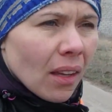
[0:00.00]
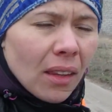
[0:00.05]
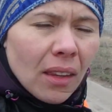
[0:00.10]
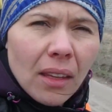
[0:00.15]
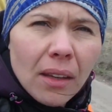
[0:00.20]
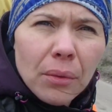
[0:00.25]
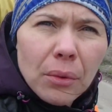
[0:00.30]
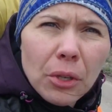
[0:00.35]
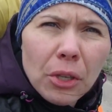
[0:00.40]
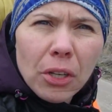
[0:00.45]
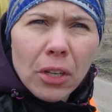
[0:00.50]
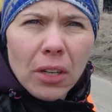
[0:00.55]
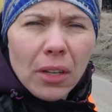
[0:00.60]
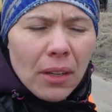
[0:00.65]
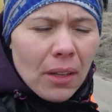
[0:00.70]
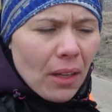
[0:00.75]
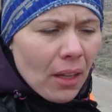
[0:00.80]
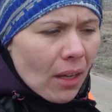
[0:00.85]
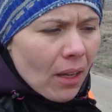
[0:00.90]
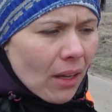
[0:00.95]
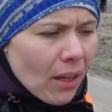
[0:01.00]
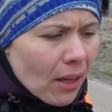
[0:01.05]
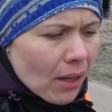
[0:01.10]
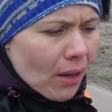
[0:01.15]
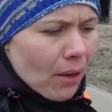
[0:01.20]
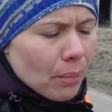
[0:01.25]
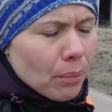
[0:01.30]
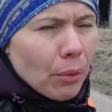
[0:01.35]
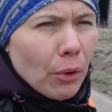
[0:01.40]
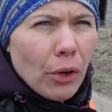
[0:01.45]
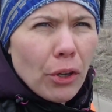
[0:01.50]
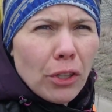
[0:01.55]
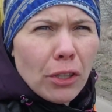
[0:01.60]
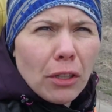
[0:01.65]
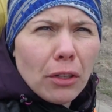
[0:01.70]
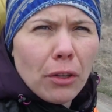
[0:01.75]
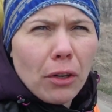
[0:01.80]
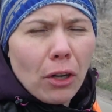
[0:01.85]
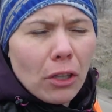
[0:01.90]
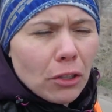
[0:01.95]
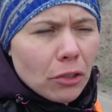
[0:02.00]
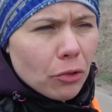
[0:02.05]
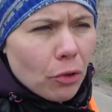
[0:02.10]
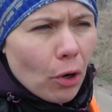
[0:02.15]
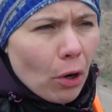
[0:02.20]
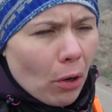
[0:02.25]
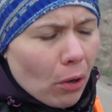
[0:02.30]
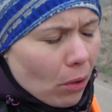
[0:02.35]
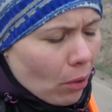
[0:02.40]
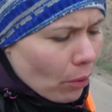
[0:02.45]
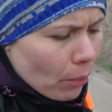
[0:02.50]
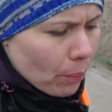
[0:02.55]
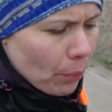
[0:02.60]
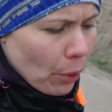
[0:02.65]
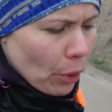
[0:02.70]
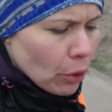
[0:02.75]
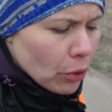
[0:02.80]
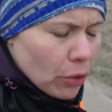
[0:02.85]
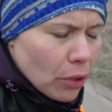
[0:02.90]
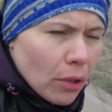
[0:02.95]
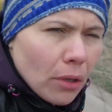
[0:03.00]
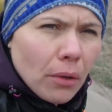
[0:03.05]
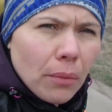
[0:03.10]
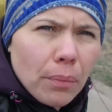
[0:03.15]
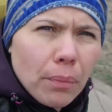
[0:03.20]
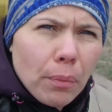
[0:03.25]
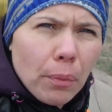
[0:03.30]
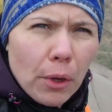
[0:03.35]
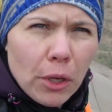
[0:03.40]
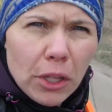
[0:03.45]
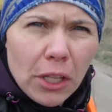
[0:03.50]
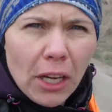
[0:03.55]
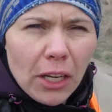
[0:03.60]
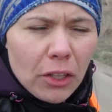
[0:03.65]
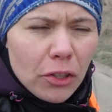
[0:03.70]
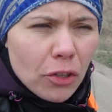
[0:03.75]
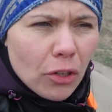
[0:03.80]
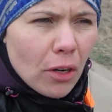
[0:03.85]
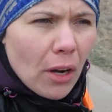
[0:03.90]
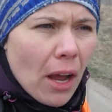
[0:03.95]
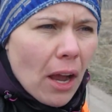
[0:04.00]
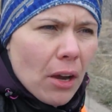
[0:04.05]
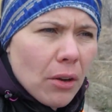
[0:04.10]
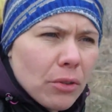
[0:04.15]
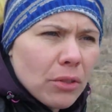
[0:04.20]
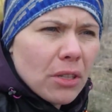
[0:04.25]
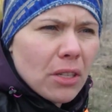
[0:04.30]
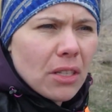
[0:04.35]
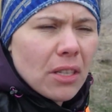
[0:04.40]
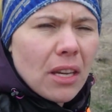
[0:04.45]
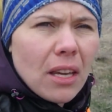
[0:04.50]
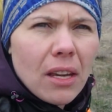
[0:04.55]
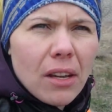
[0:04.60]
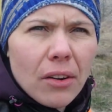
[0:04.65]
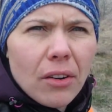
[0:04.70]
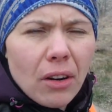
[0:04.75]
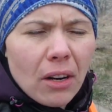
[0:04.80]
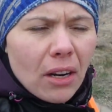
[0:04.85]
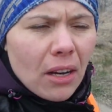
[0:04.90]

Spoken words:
They were border control or border protection houses here.